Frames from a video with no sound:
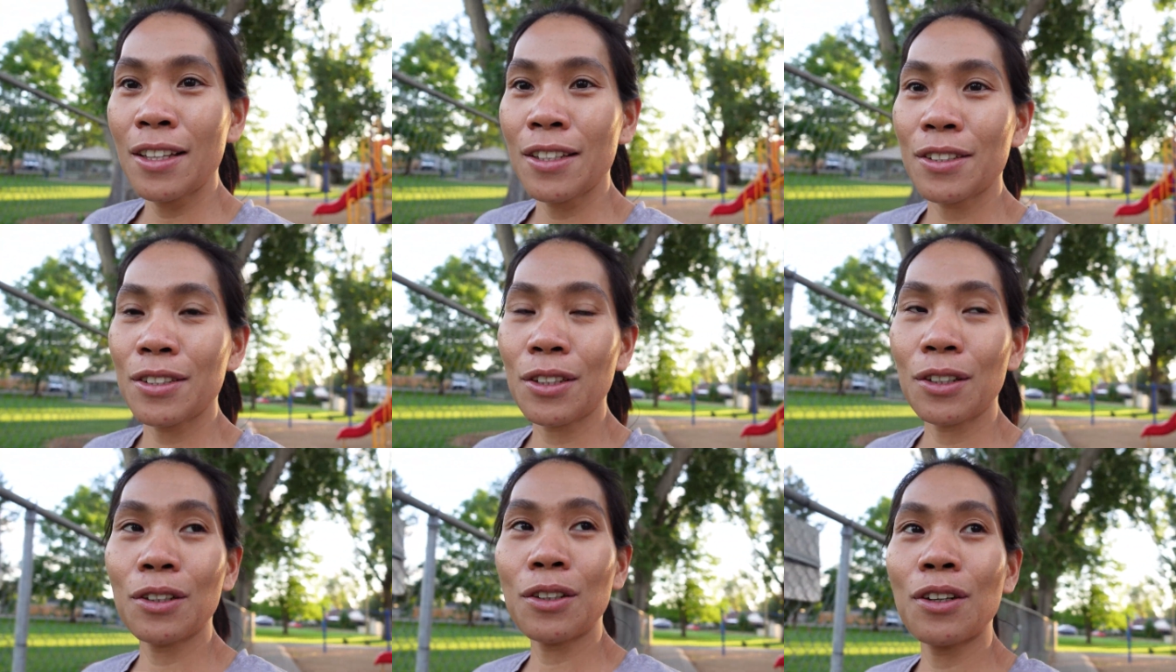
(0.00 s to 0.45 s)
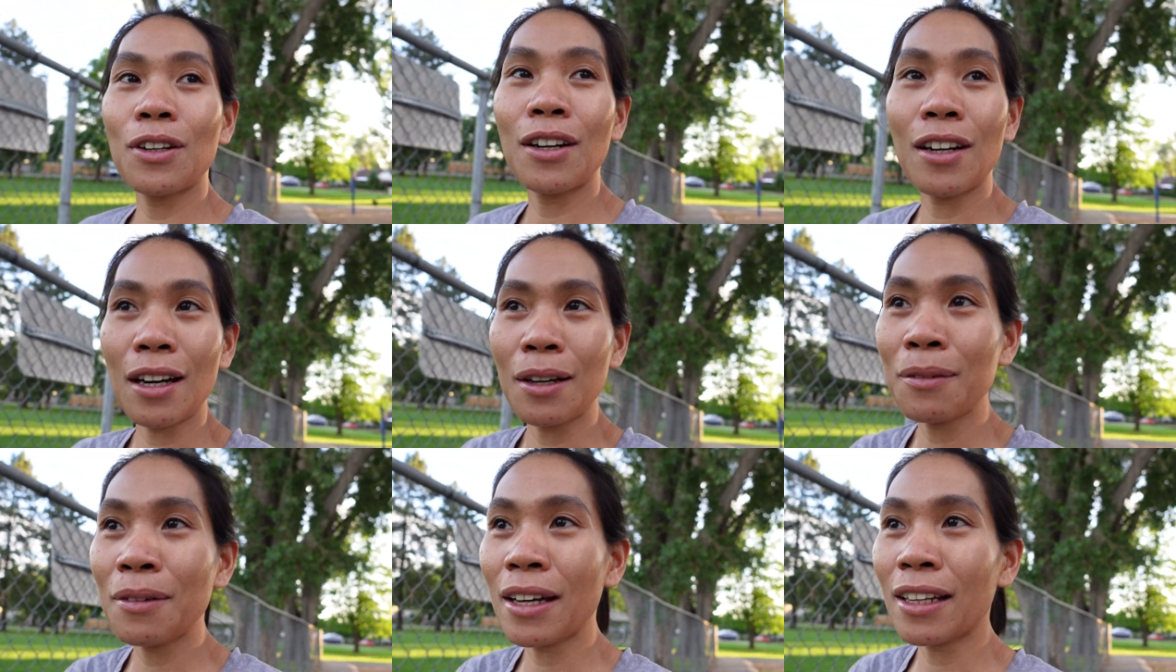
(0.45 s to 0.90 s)
so
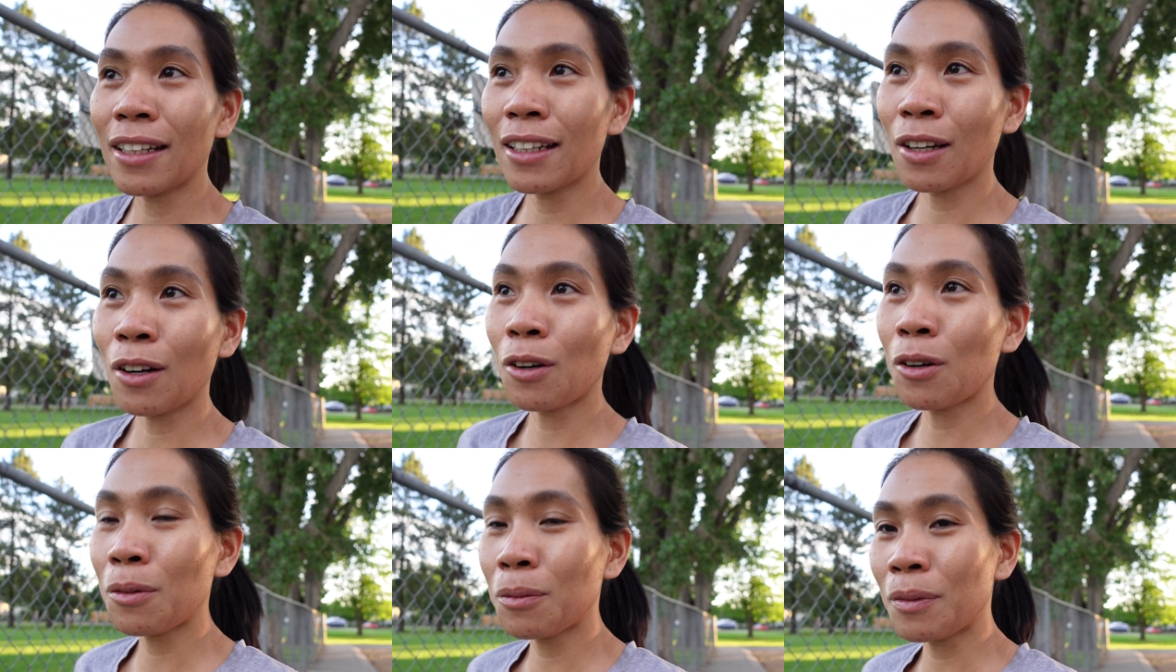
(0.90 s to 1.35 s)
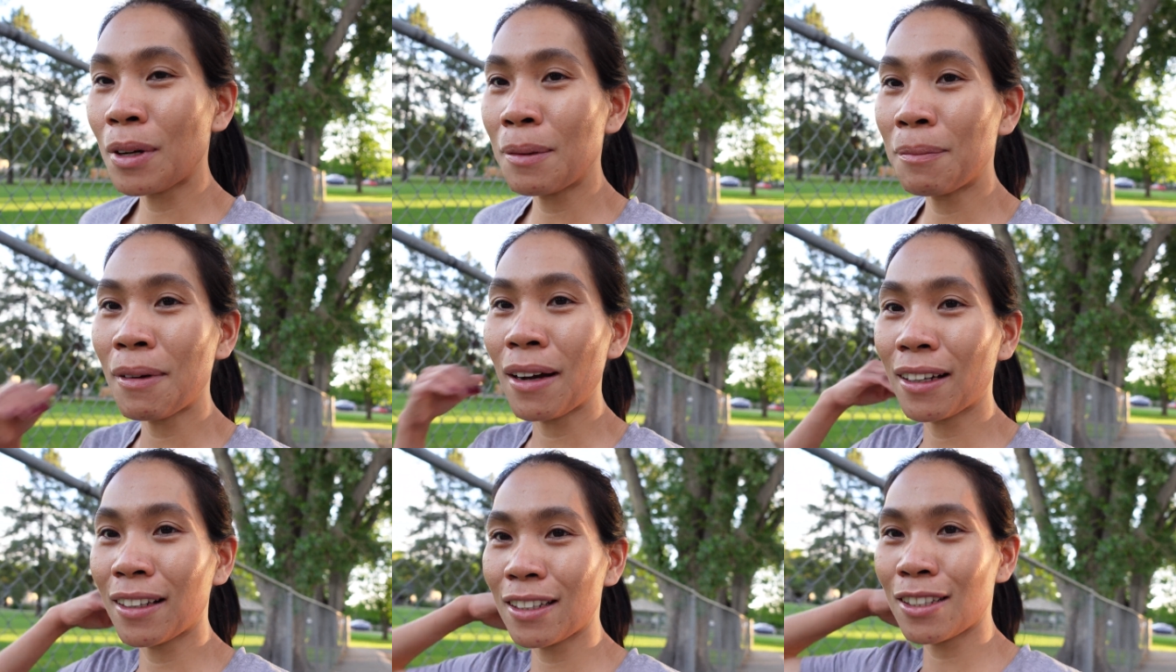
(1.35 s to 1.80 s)
I'm heading home. My
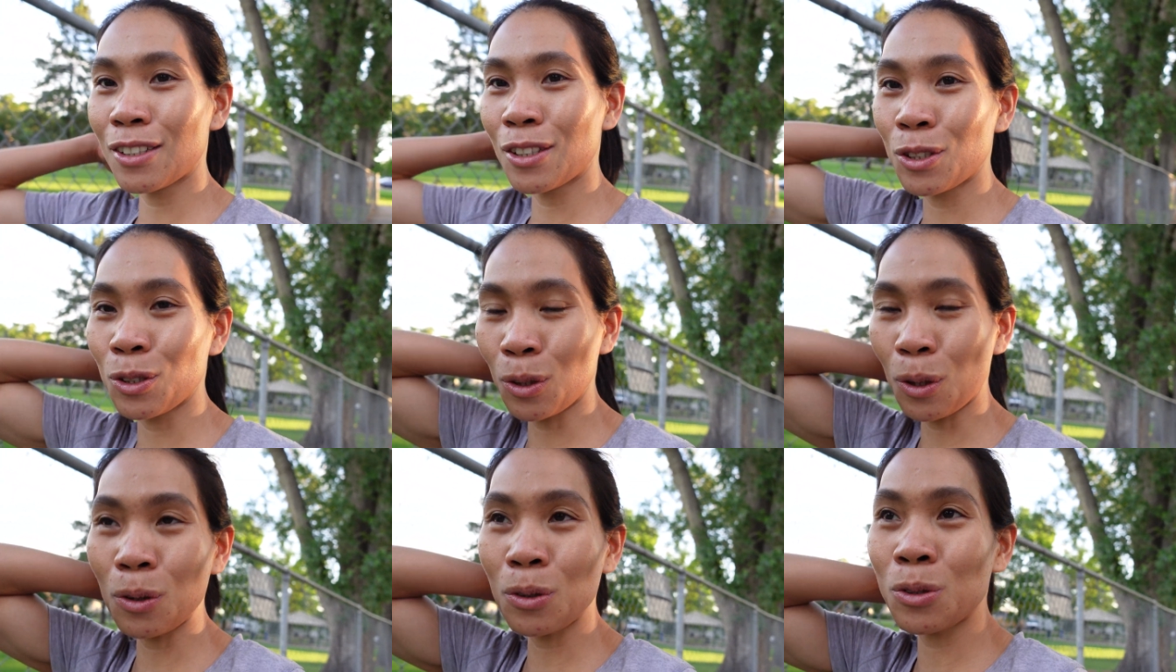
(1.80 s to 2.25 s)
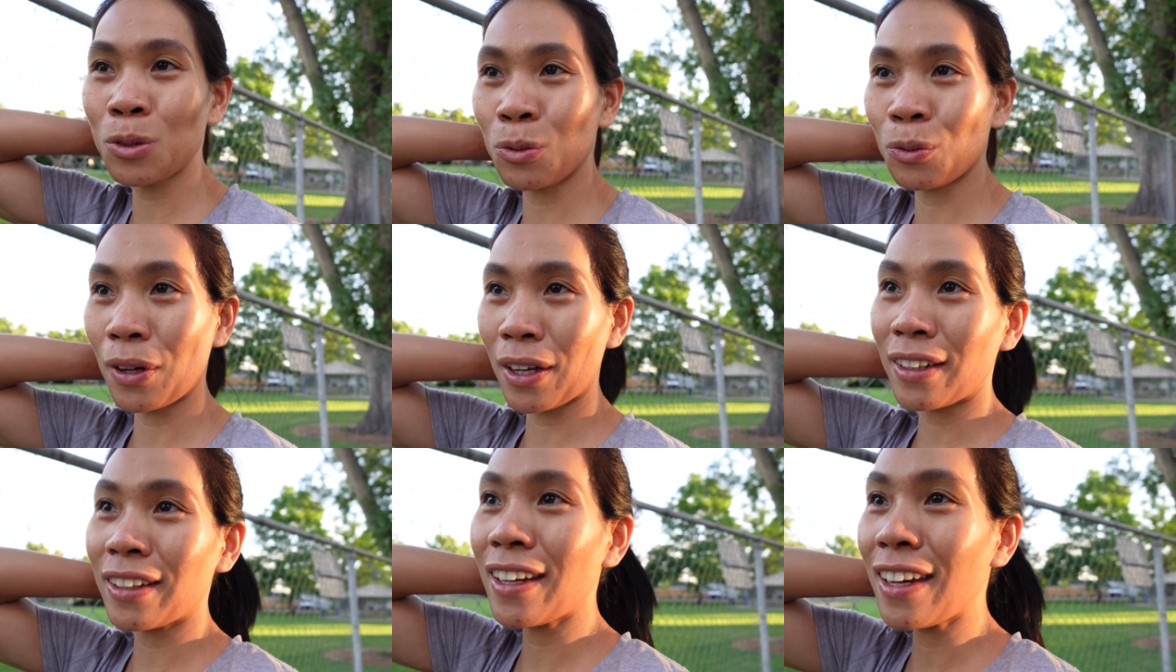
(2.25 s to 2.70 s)
back is so
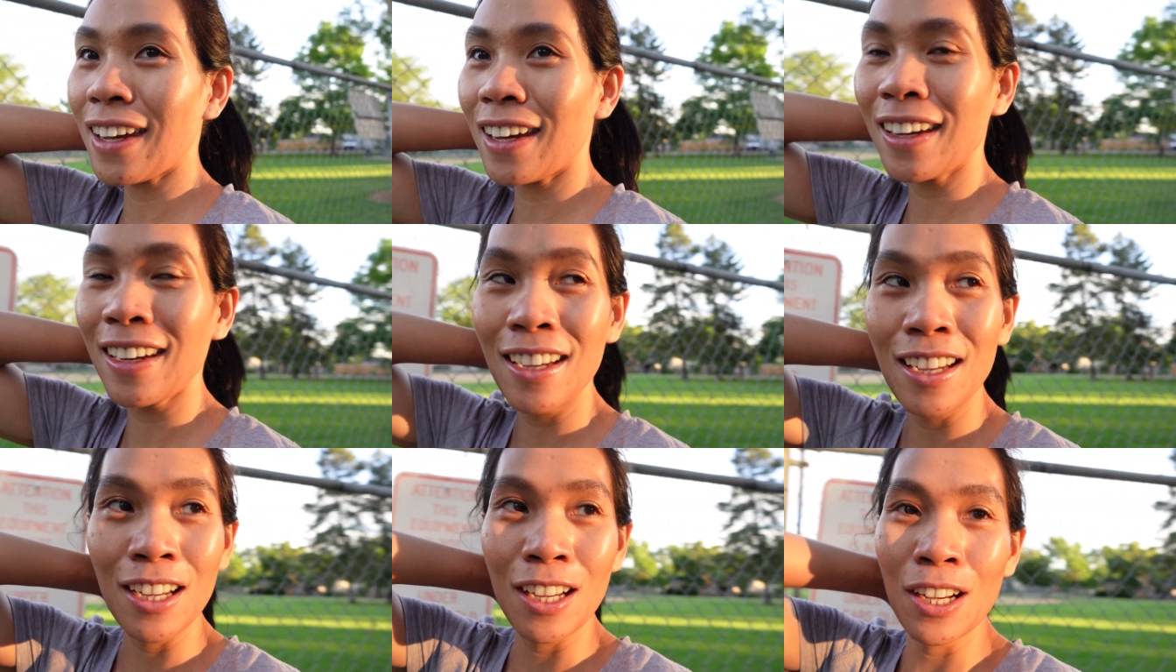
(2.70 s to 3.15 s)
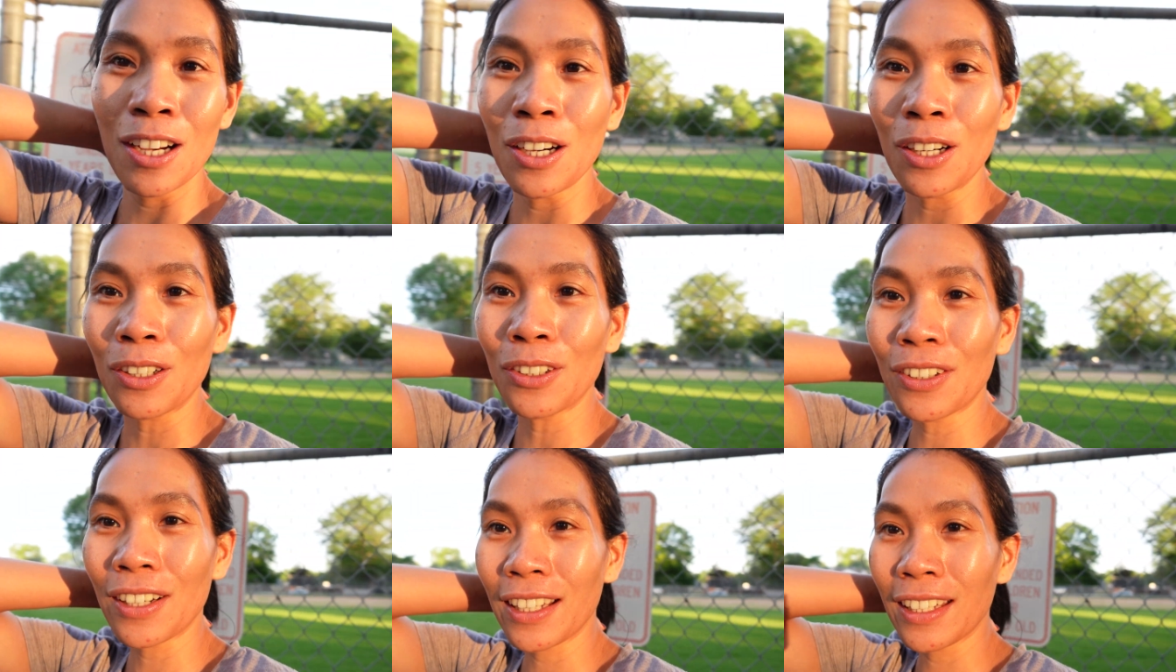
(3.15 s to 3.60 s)
sweaty
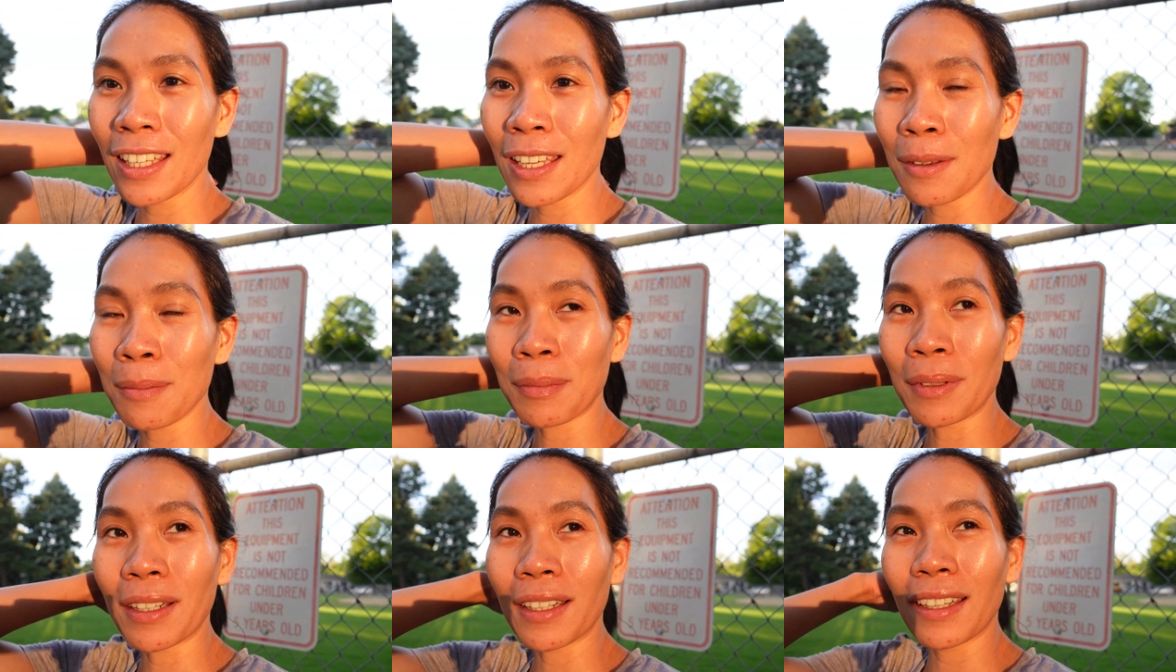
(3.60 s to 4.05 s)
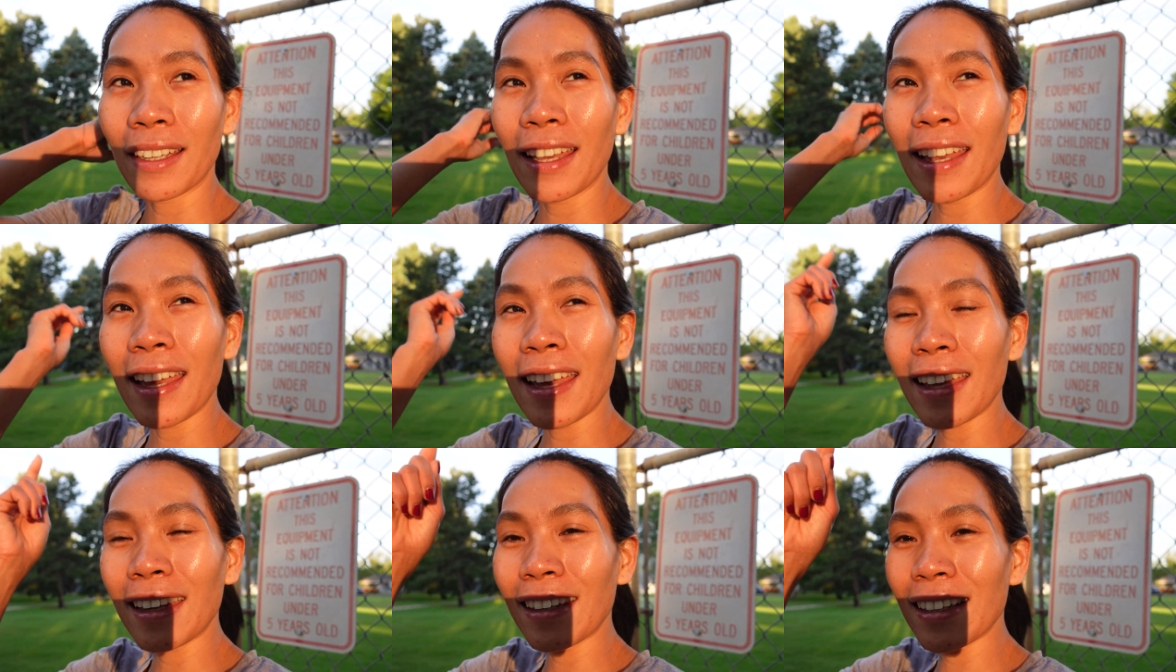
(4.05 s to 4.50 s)
already,
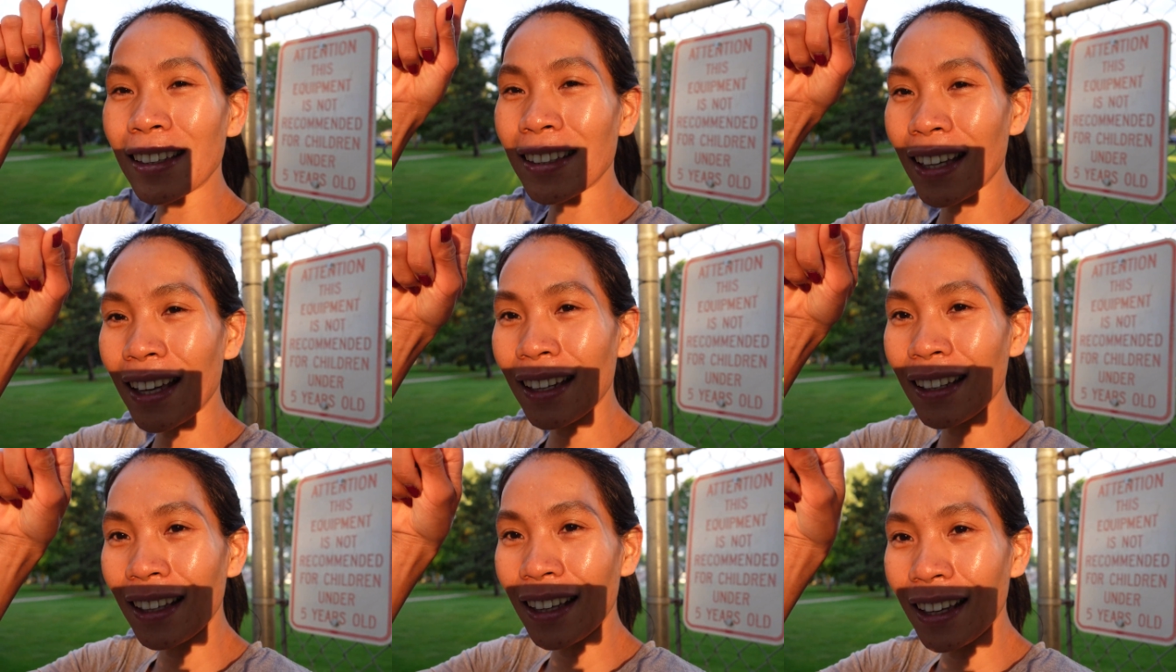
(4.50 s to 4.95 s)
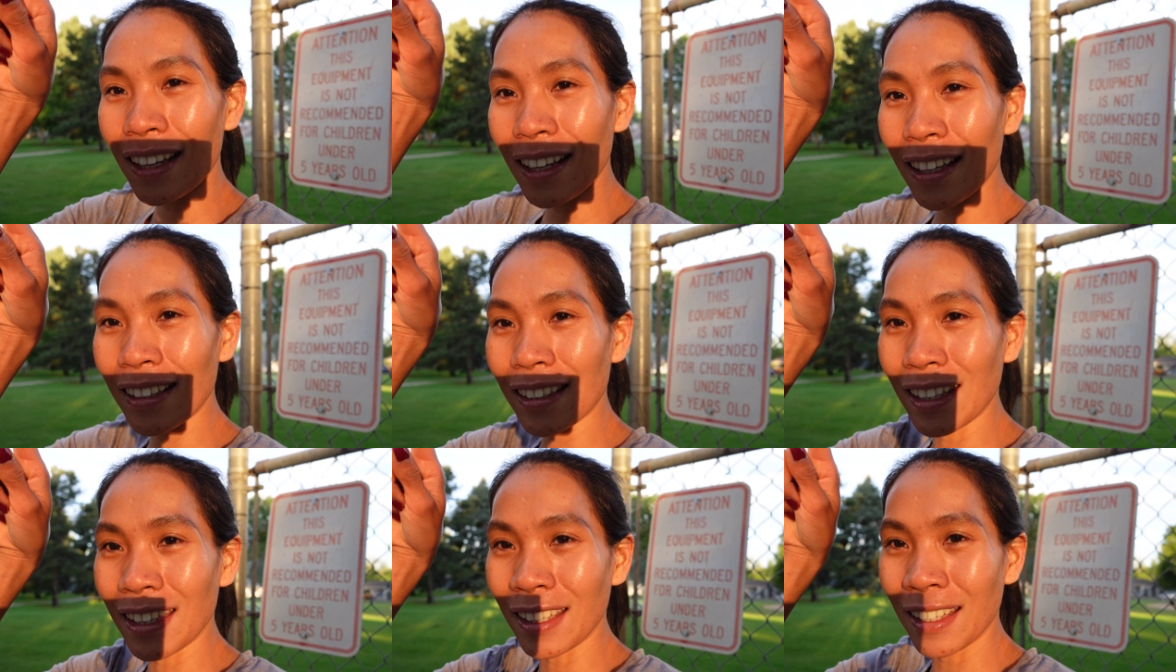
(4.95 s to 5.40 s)
and the sun
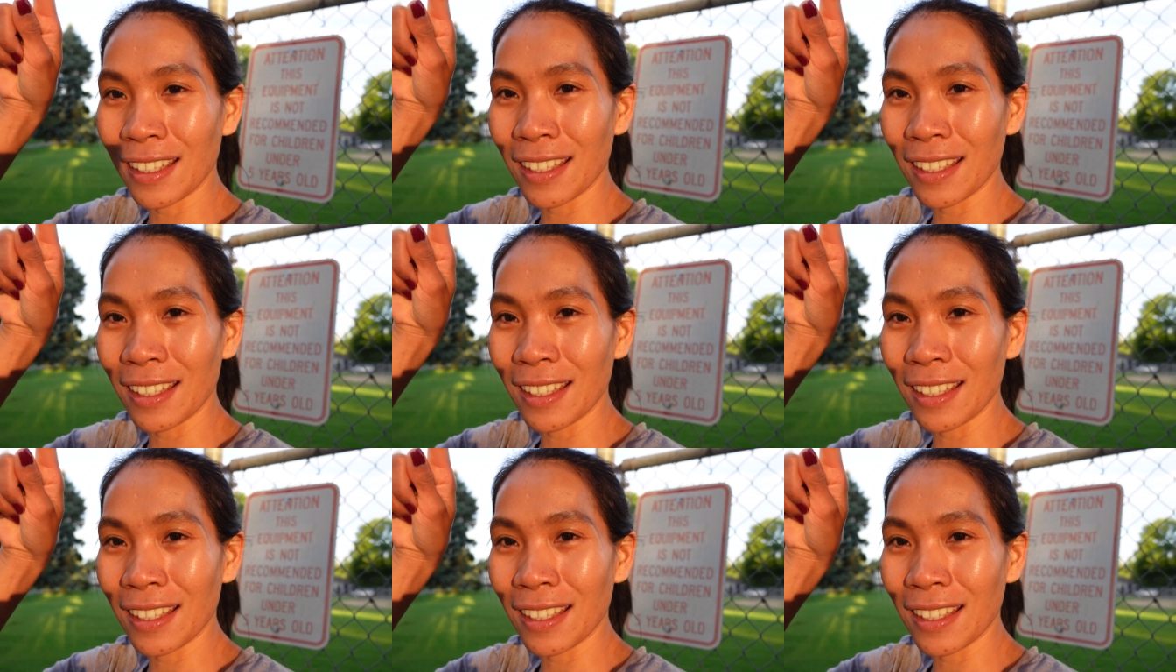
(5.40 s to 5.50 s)
is